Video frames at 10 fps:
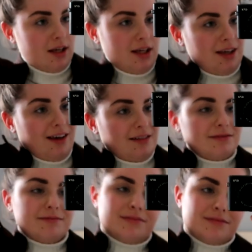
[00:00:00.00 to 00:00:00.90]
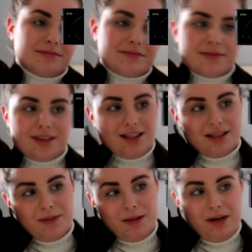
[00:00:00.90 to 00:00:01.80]
here you go.
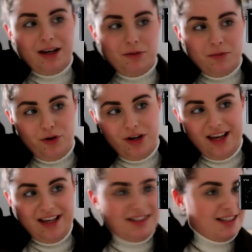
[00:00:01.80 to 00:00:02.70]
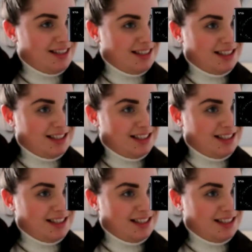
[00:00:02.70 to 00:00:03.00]
Here's me and my little moon head